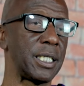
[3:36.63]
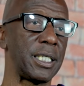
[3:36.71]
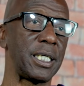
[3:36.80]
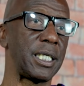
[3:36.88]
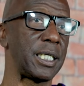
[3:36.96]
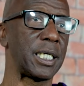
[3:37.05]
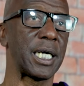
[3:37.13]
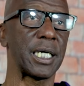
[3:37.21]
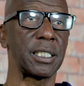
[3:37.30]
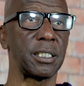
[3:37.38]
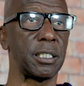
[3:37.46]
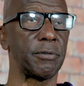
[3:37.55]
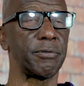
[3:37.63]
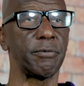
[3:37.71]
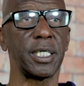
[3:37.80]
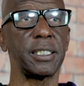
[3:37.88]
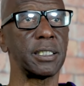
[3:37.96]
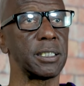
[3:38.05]
he ain't got enough
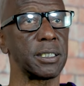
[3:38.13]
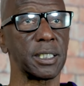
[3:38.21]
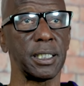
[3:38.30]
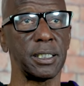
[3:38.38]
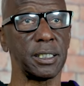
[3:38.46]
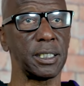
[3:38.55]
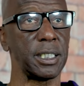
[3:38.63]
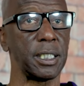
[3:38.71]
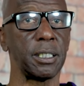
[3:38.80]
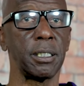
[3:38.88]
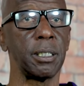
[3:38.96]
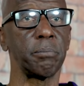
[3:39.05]
weight to say shit,